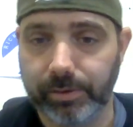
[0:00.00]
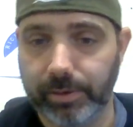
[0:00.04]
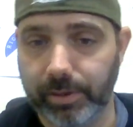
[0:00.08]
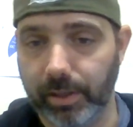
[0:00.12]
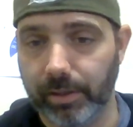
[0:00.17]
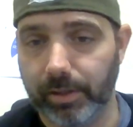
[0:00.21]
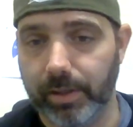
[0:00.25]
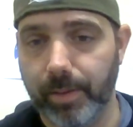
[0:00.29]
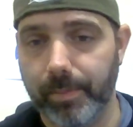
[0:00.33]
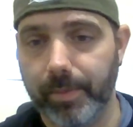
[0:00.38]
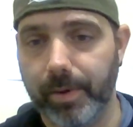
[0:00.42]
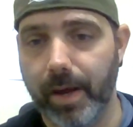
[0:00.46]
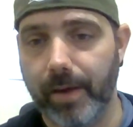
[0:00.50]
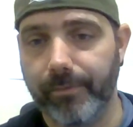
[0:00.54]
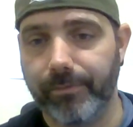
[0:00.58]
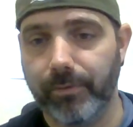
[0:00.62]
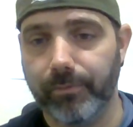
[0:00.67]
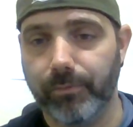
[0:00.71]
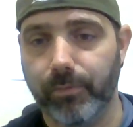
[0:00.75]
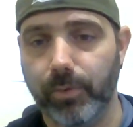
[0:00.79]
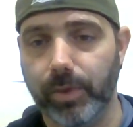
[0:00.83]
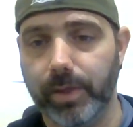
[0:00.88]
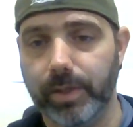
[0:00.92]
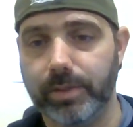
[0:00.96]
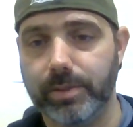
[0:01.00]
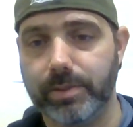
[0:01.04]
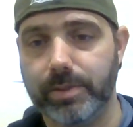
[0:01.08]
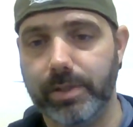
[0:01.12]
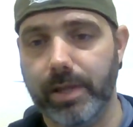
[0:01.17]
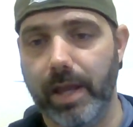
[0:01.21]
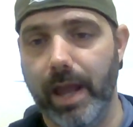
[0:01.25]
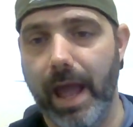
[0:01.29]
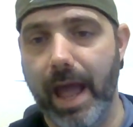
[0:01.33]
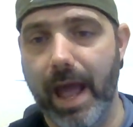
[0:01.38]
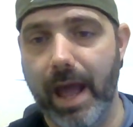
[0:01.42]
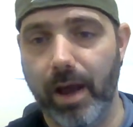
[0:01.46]
They're coming off of wins
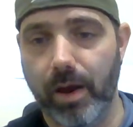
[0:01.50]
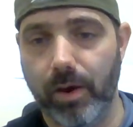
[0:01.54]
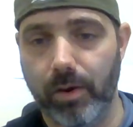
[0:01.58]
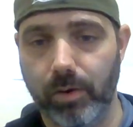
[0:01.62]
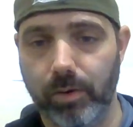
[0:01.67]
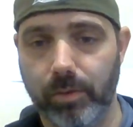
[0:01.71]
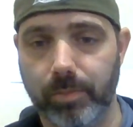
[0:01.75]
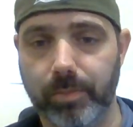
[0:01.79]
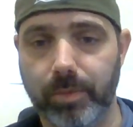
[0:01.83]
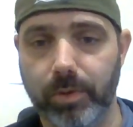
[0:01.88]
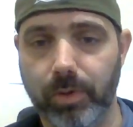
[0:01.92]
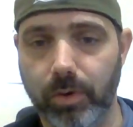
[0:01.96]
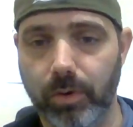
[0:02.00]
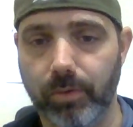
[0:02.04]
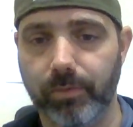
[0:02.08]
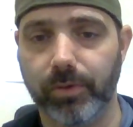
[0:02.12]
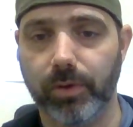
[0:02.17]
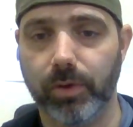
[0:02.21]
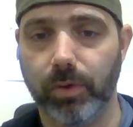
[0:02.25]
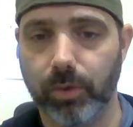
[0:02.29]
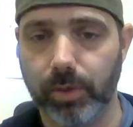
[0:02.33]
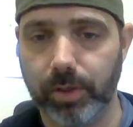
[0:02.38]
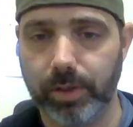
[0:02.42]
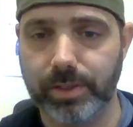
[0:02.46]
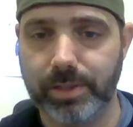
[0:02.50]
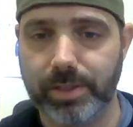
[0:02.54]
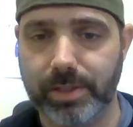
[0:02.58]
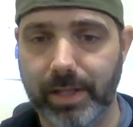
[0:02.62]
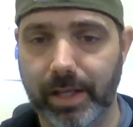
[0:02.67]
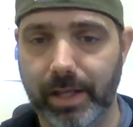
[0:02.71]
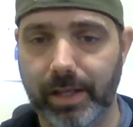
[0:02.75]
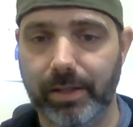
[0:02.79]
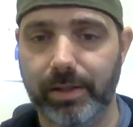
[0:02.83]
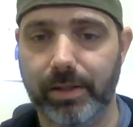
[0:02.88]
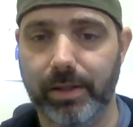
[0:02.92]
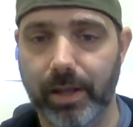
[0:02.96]
at home over Oregon
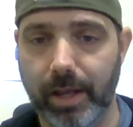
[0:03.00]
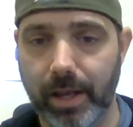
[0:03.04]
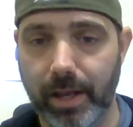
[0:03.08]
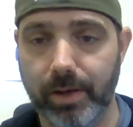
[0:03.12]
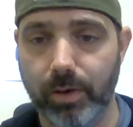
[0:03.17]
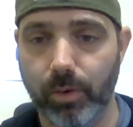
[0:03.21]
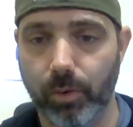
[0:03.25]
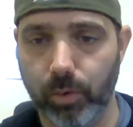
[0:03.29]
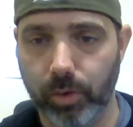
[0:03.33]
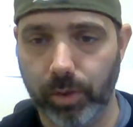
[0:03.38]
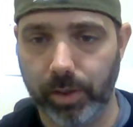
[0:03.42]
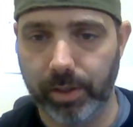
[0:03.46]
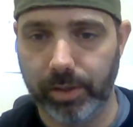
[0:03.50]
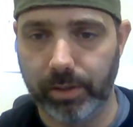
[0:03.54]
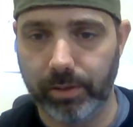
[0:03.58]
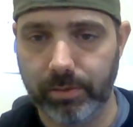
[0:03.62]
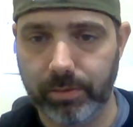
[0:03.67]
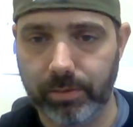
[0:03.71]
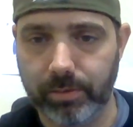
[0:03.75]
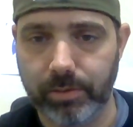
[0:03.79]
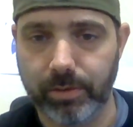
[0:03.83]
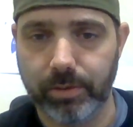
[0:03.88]
State and Oregon.